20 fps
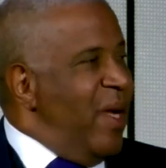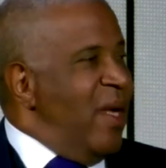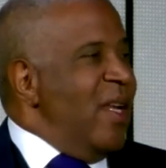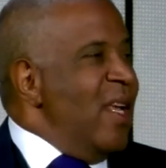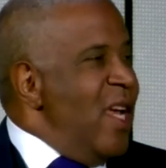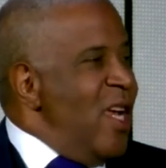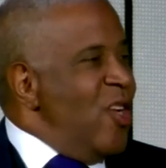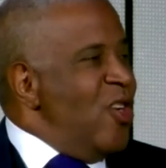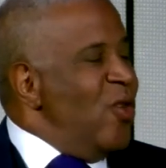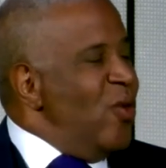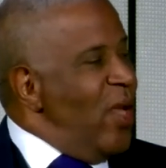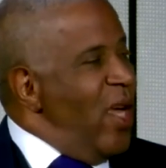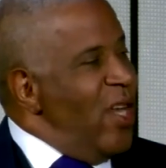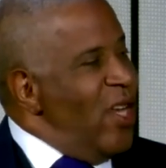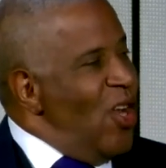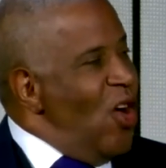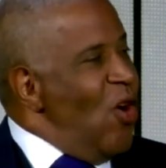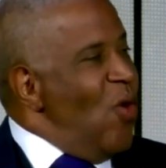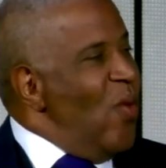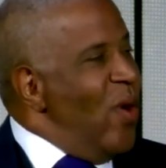But do
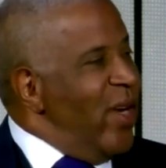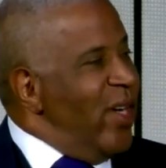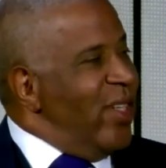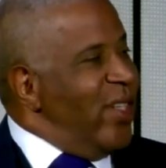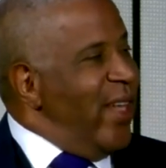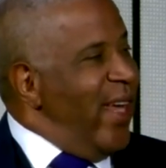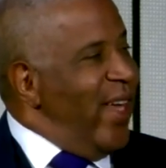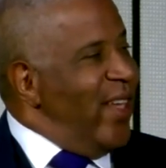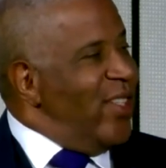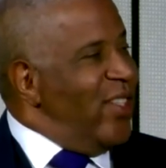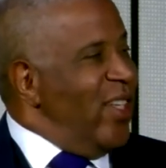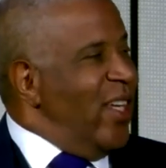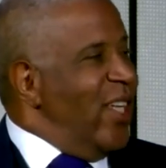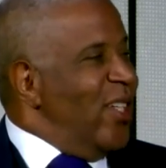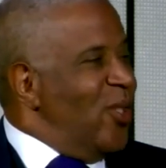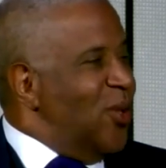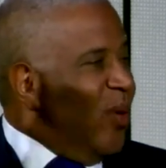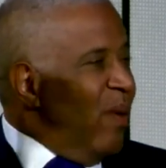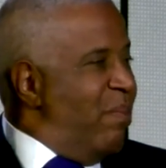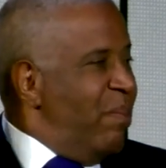they know what it takes to
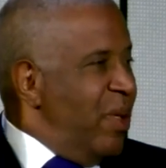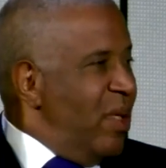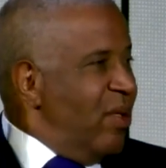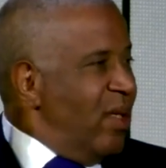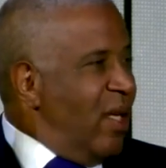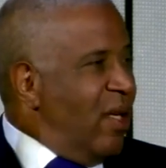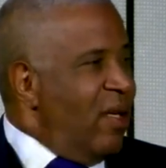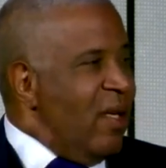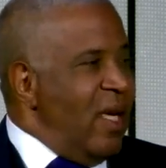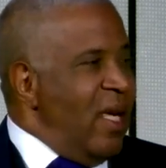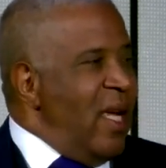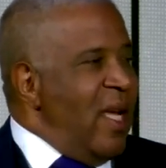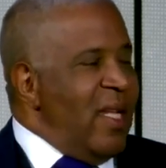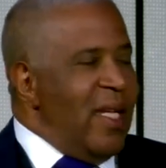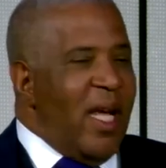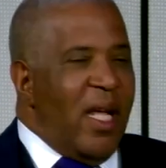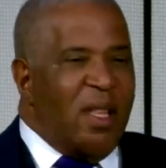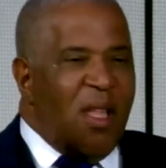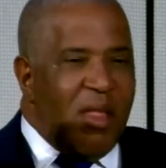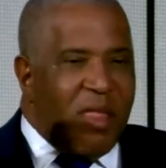get to a billion? Got it.
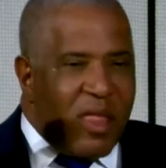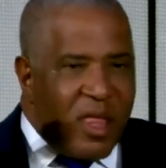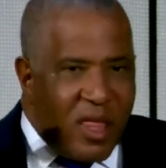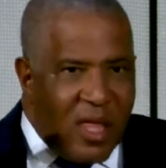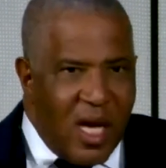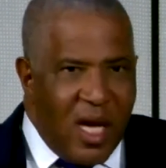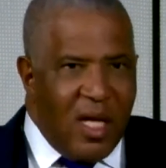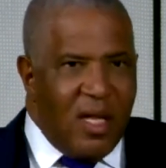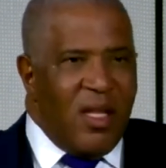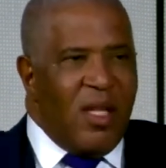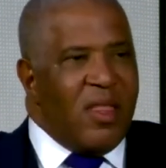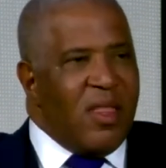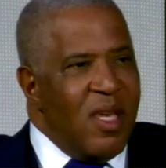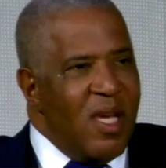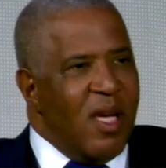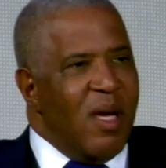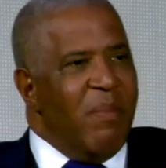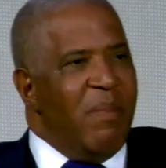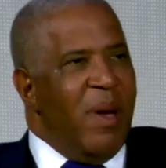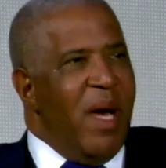Now, the thing to
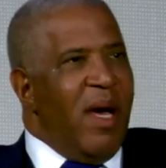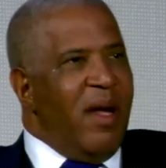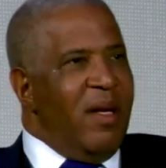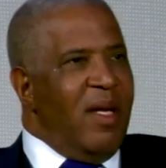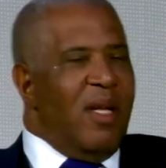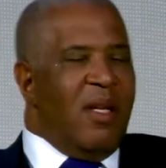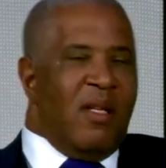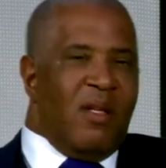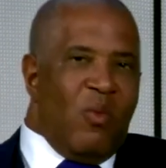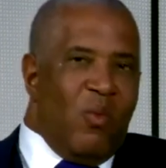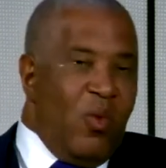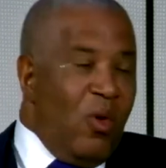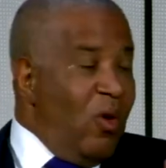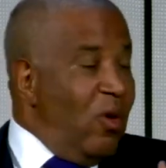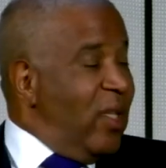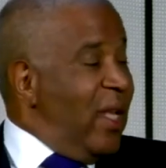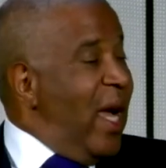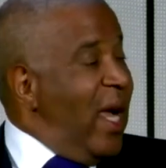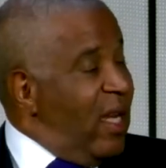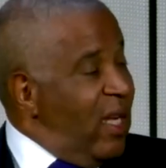think about in the
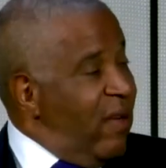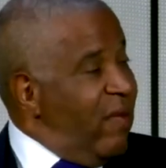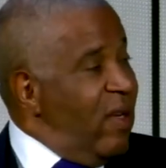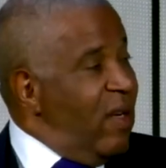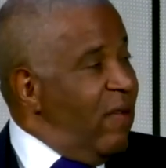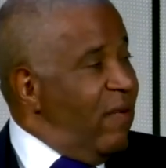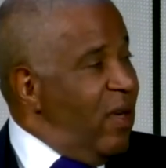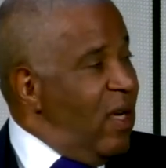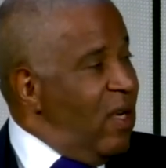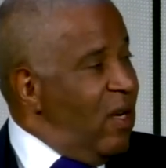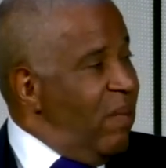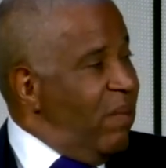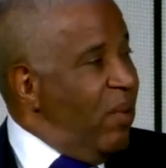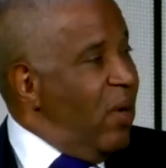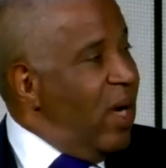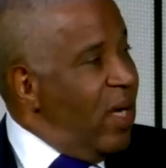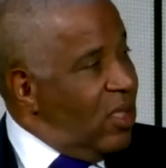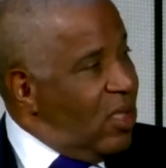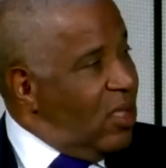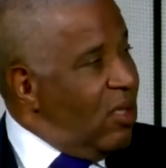world I live in of
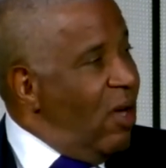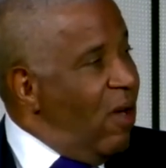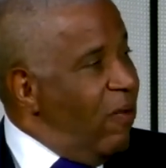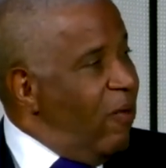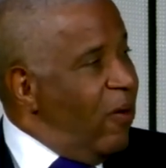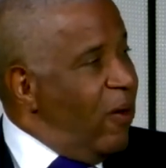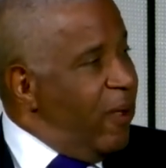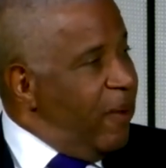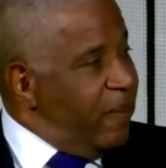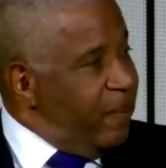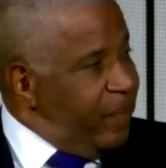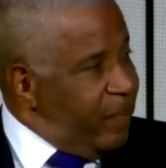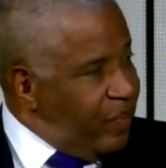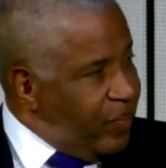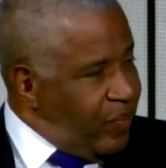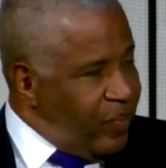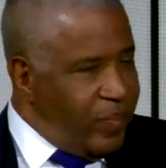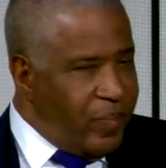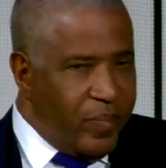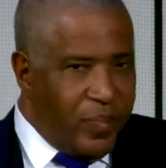enterprise software,
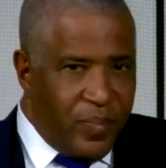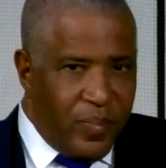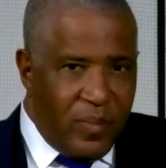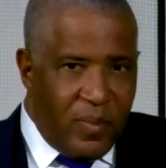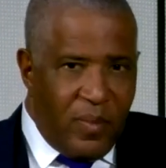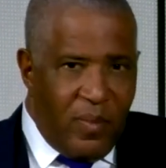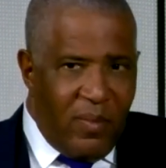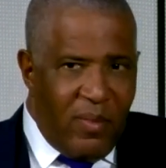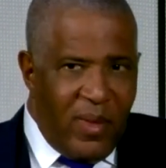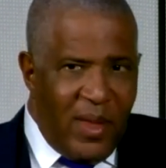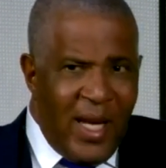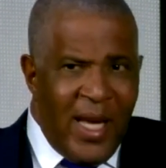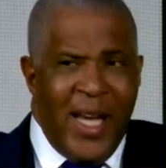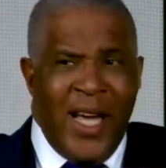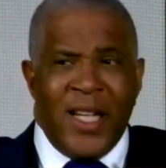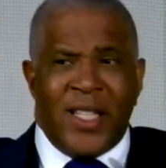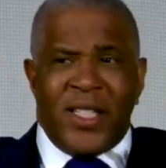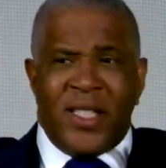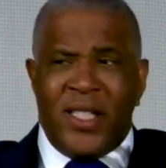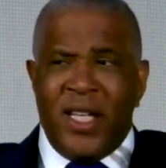
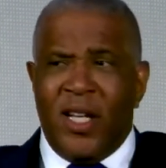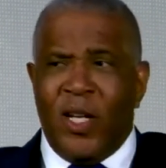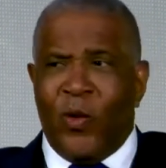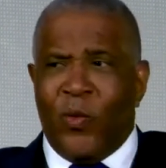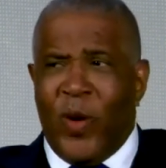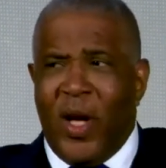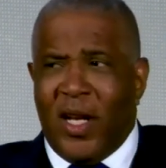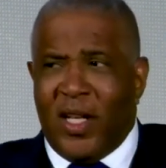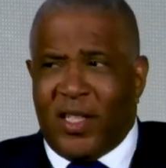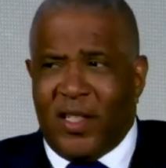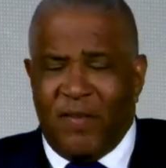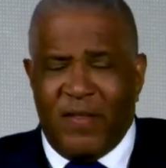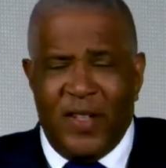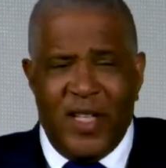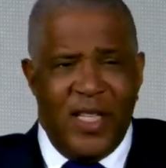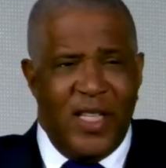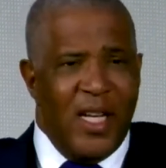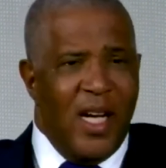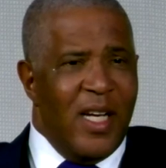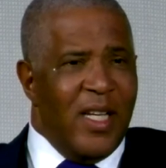it's still a
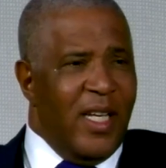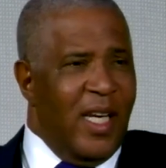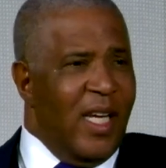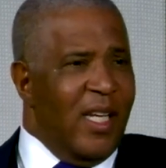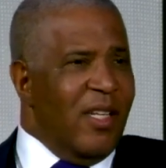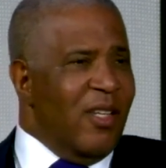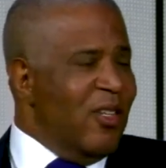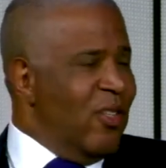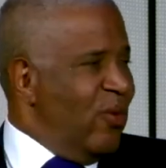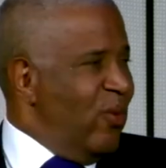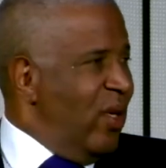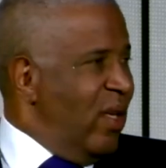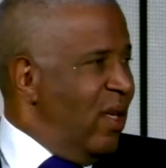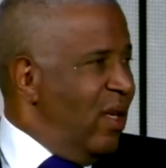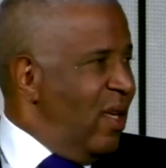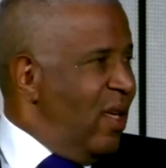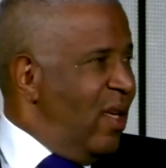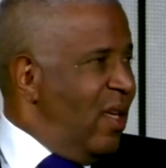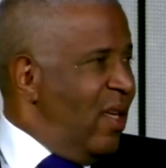relatively young industry.